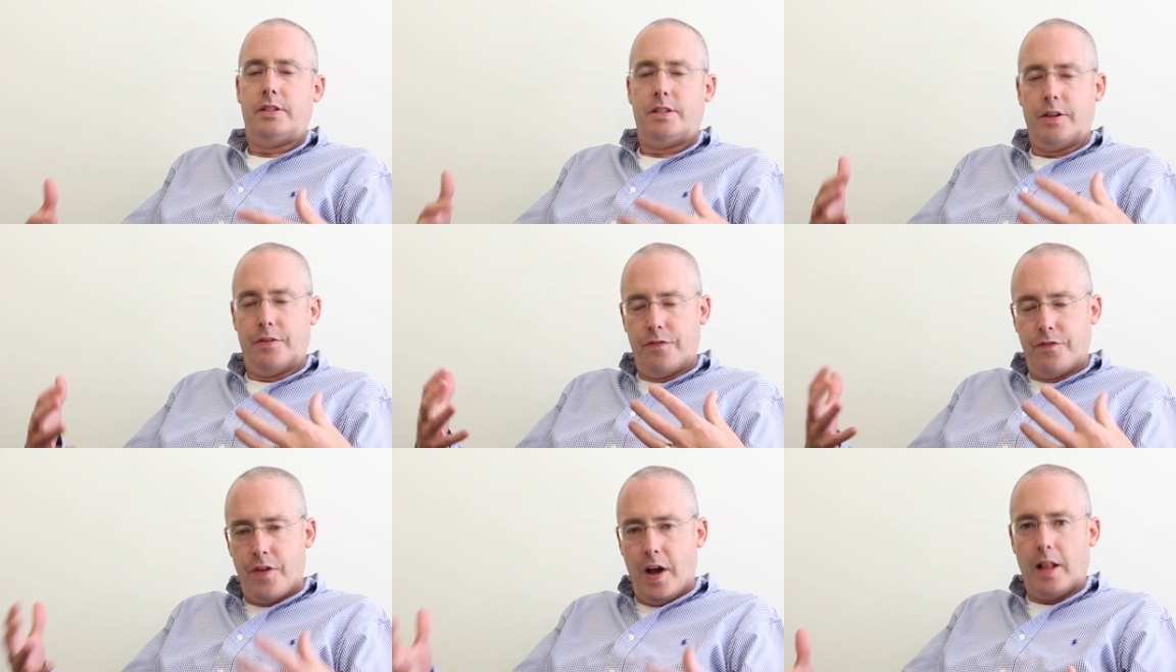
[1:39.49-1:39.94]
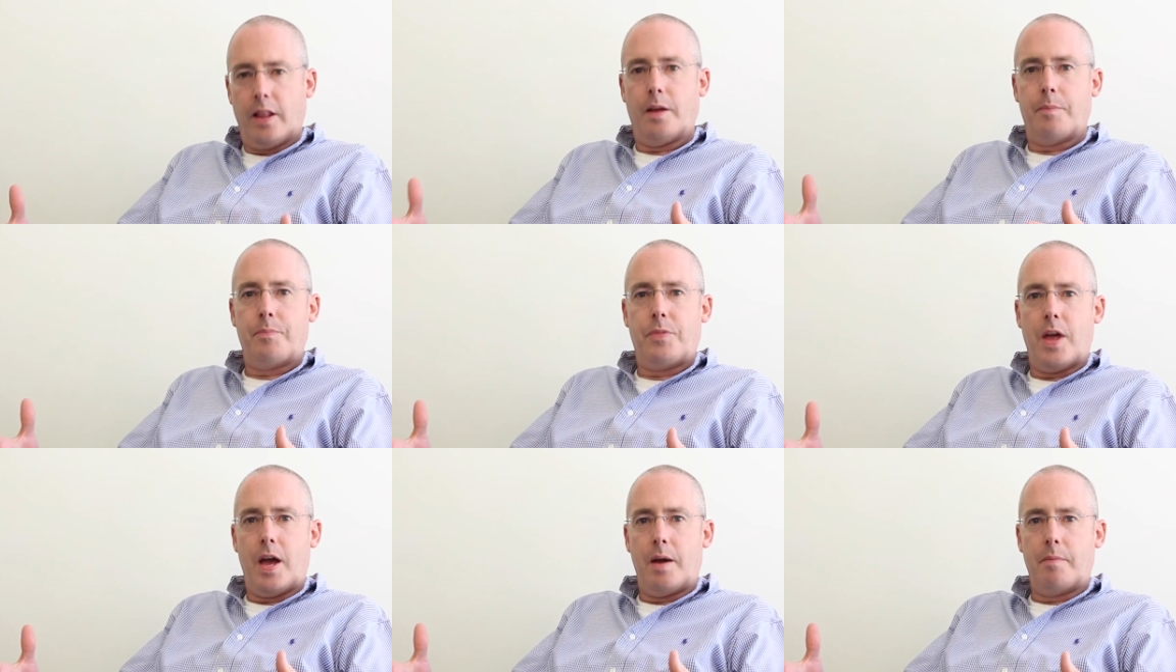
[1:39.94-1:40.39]

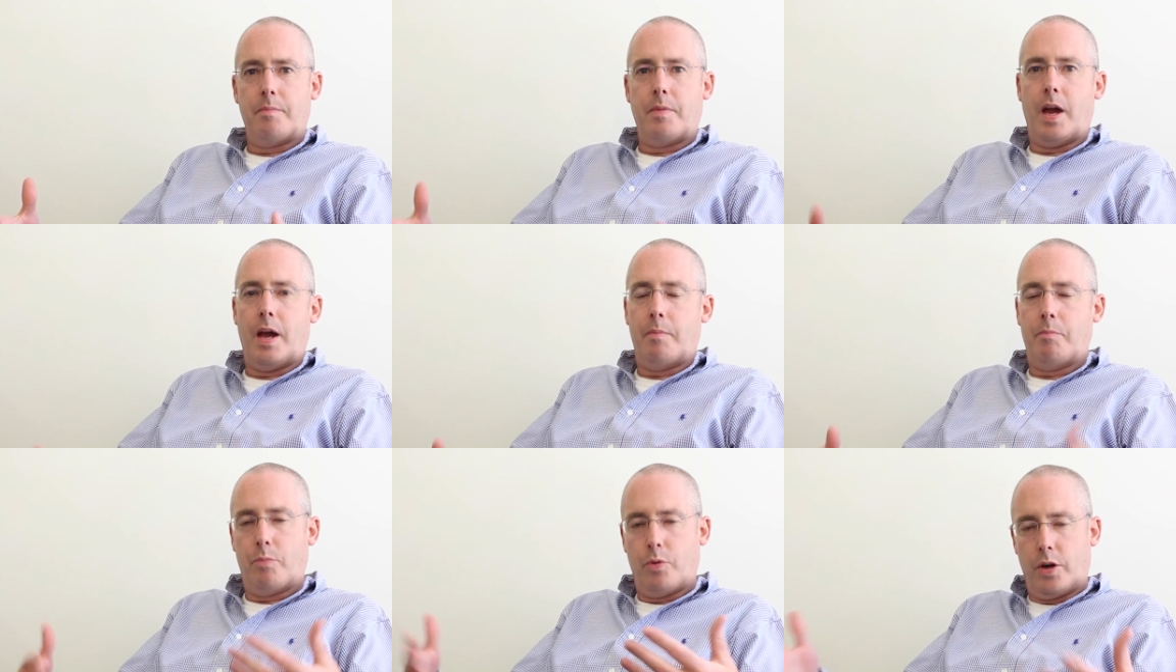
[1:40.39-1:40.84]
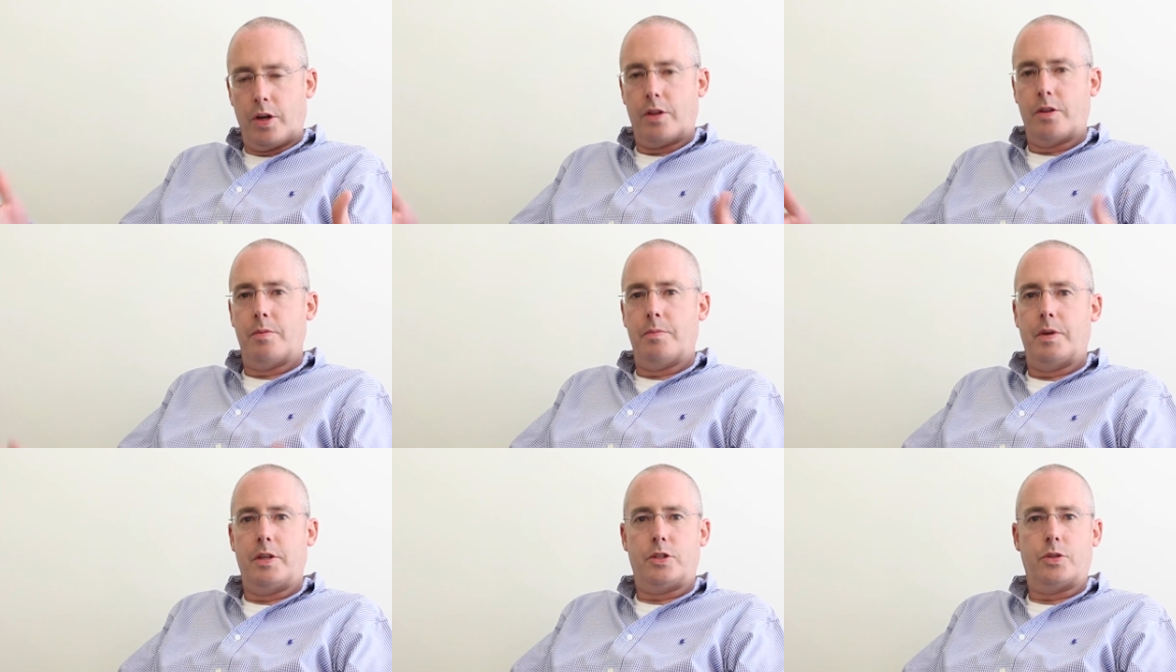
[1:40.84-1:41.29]
develop them, and bring
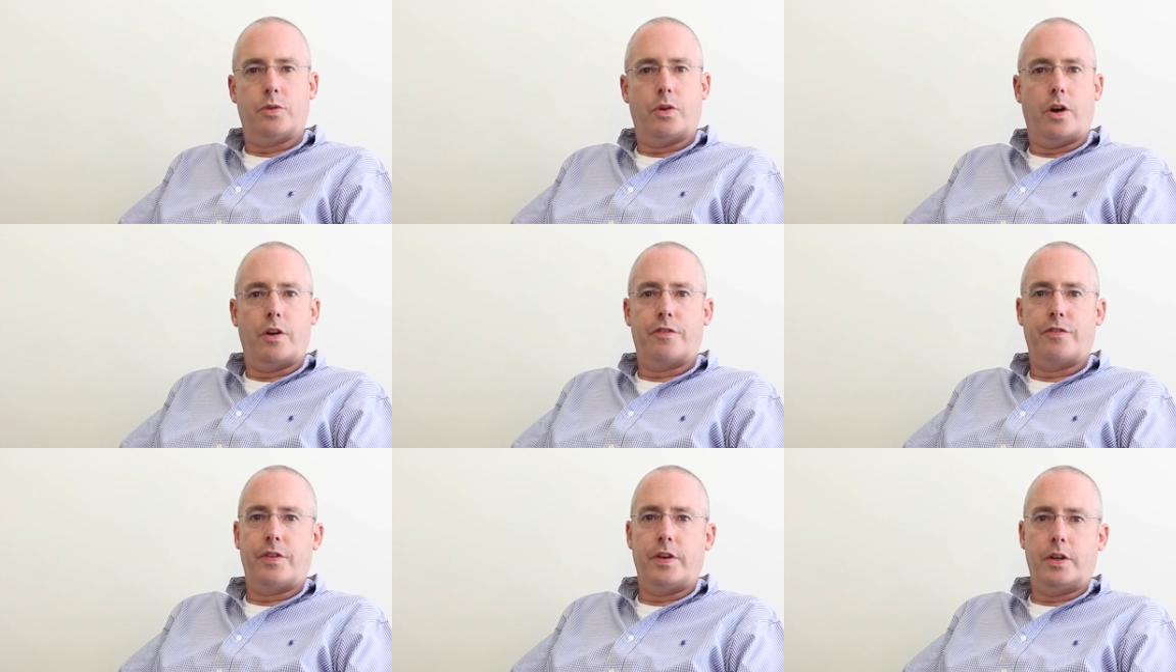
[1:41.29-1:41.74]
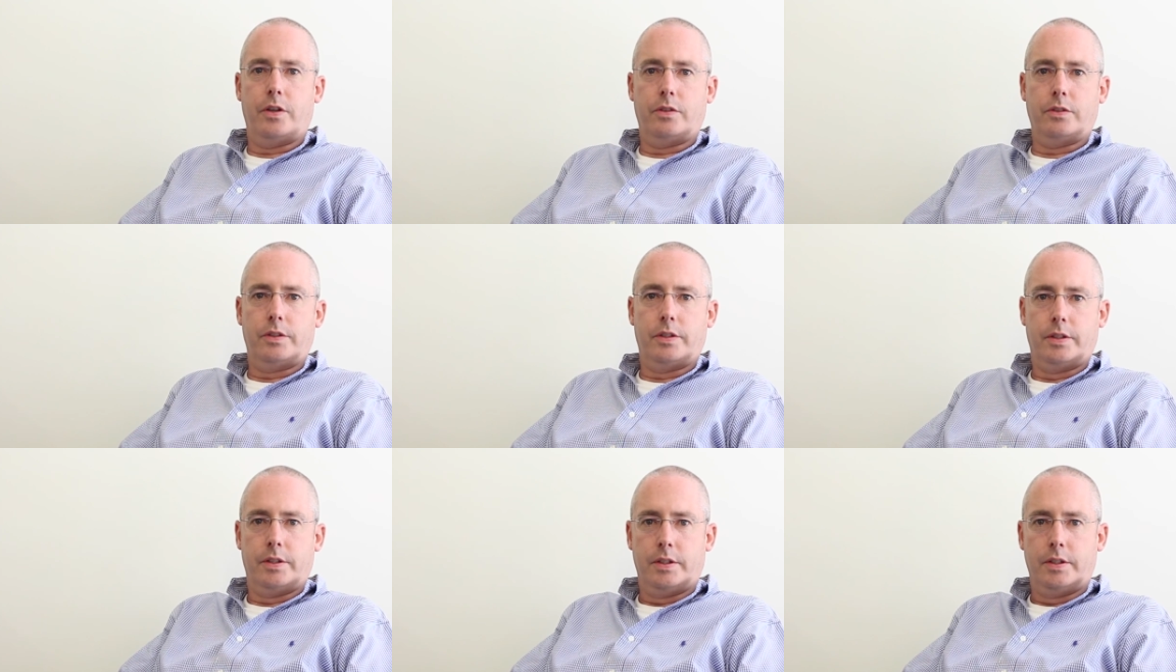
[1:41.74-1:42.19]
them into our
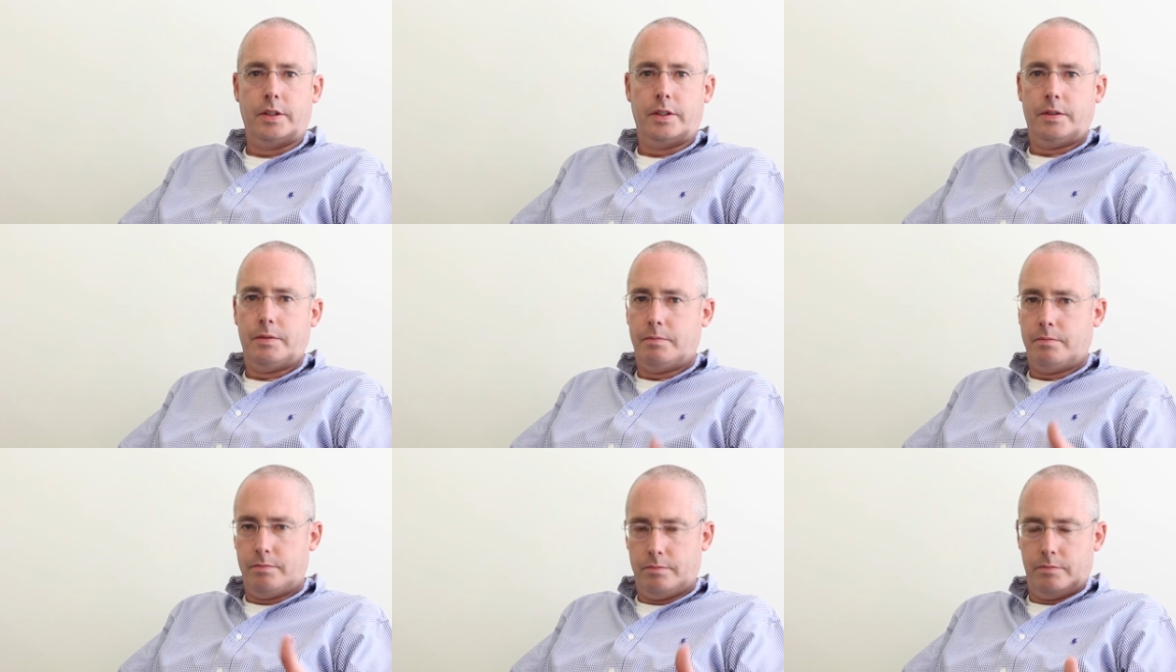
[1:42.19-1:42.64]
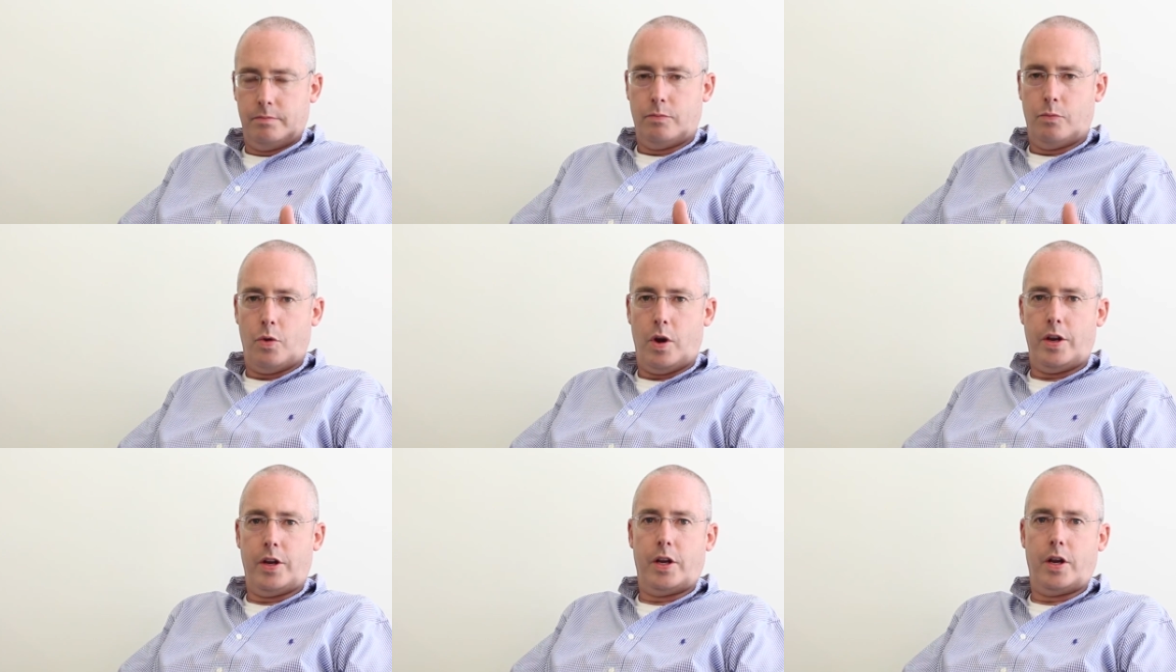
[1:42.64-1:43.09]
field.
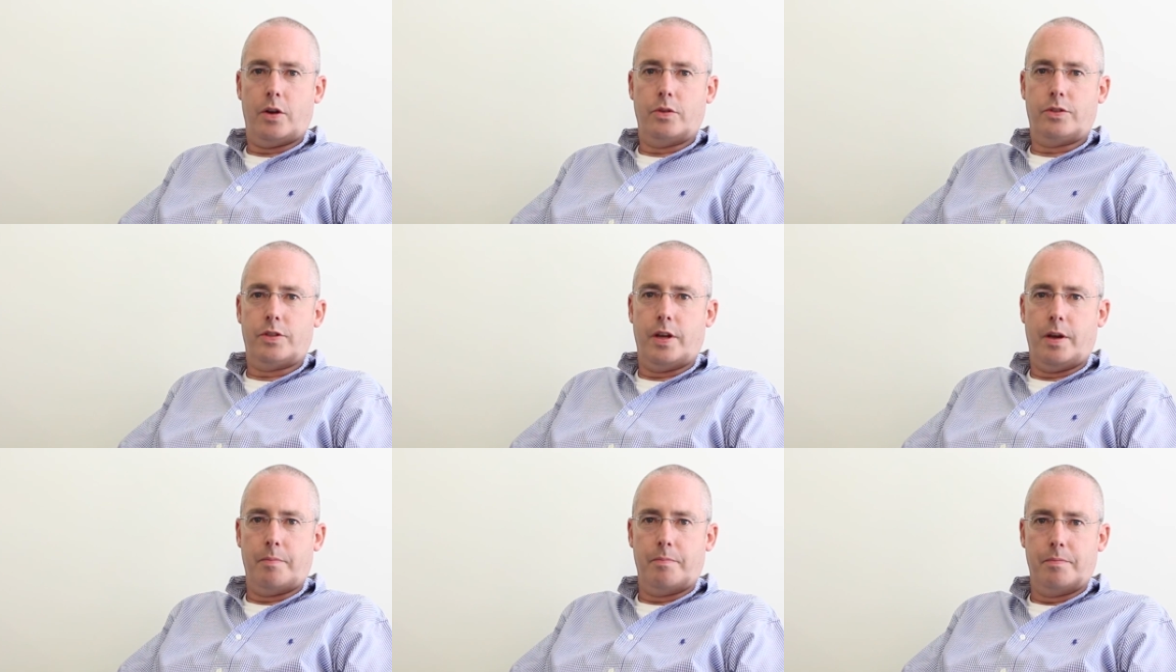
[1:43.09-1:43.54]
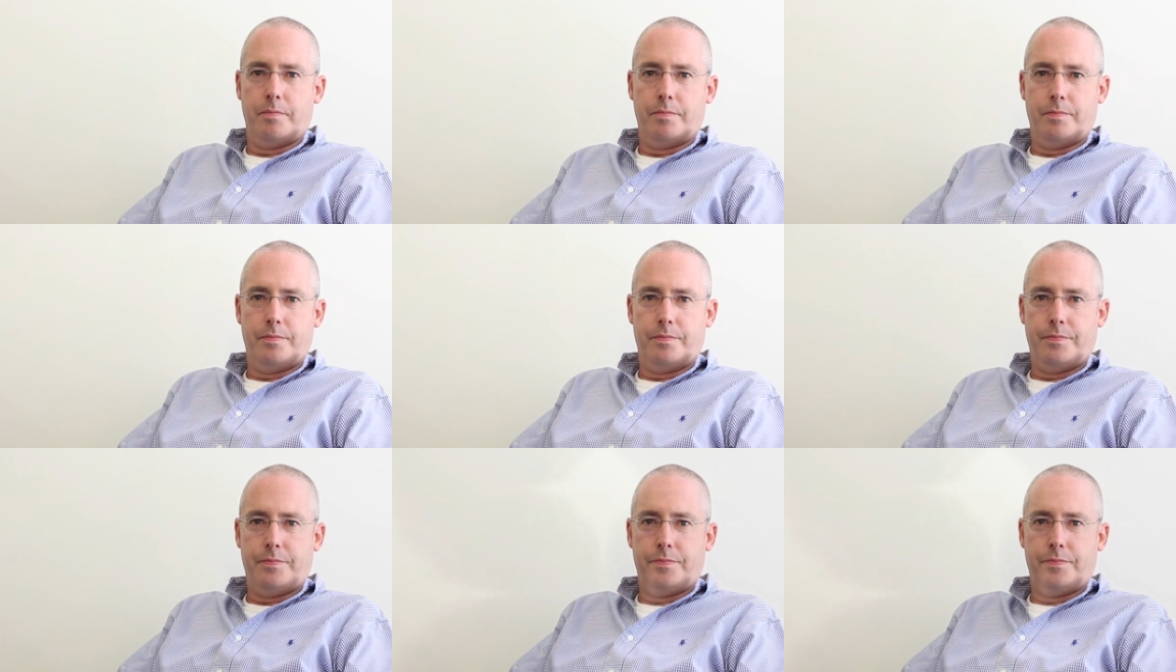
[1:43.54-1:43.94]
Way to go, Tim.